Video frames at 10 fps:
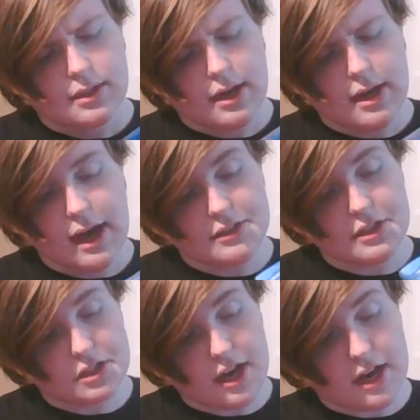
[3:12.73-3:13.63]
I
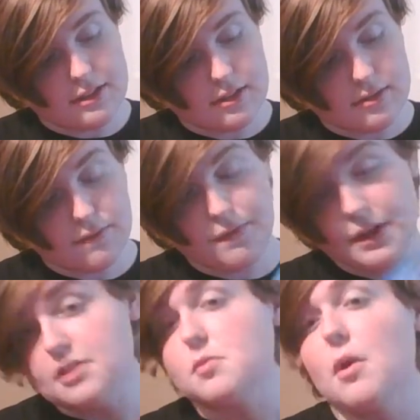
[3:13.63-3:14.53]
just got
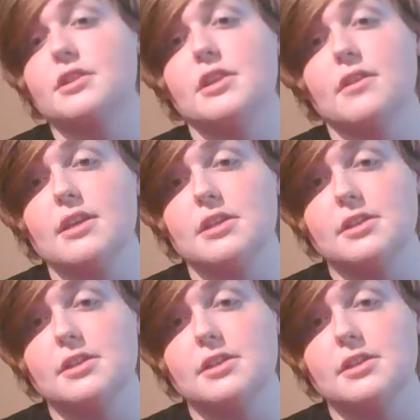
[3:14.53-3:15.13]
finished watching the